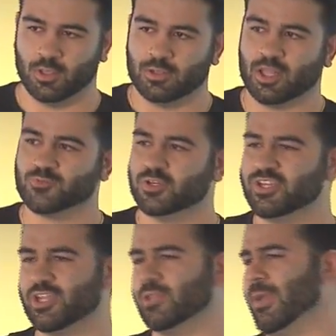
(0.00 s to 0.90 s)
Now, this
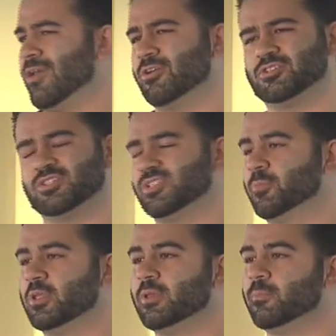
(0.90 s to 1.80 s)
particulate matter is just
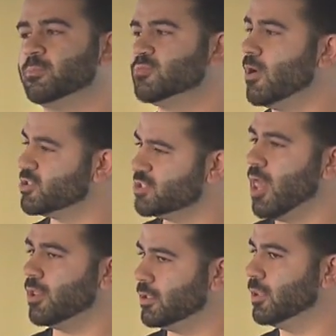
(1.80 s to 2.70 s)
simply small
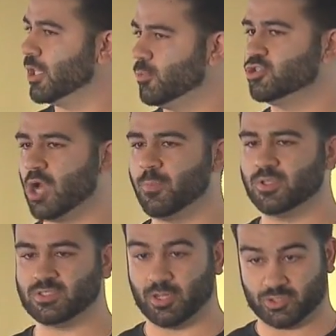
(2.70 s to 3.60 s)
solid and liquid
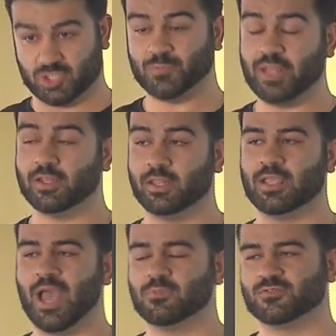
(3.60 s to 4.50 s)
droplets that are suspended in the
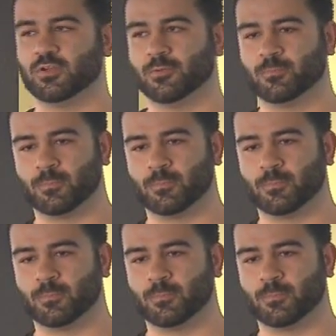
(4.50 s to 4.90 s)
atmosphere.